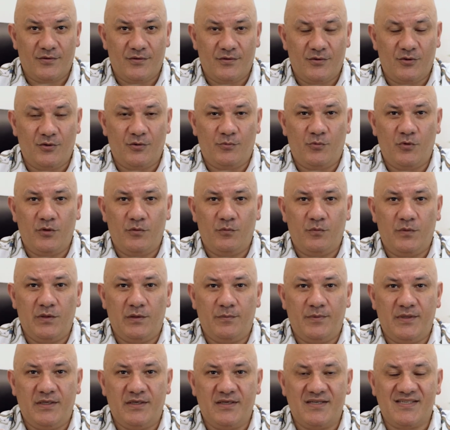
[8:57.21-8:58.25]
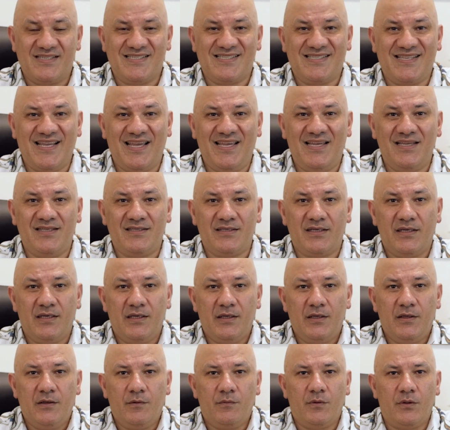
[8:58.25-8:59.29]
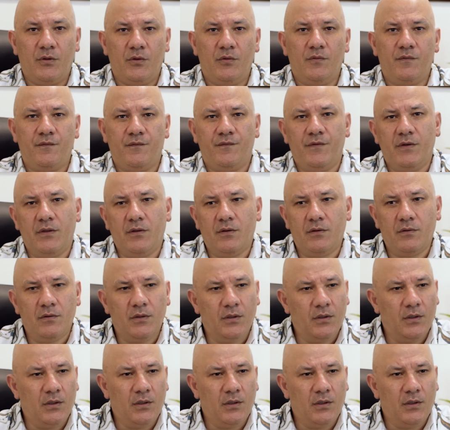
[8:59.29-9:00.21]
You will be in a state where you feel,